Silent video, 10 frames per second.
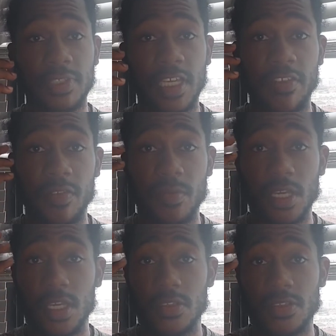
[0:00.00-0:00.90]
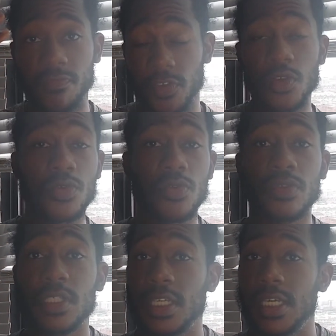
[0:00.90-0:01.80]
giving me some
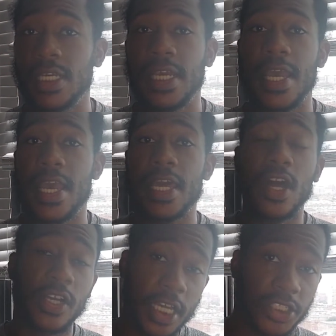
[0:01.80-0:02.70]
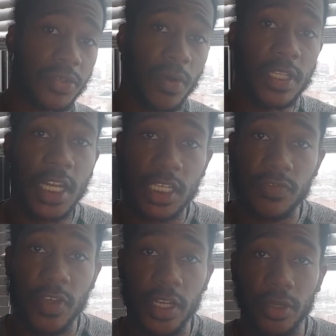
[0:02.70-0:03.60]
views. And I'll catch you on the next
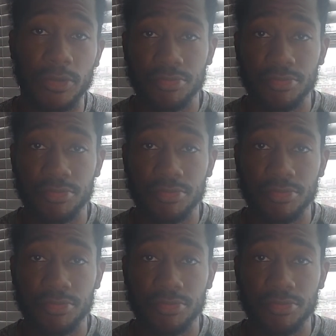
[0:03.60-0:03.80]
video.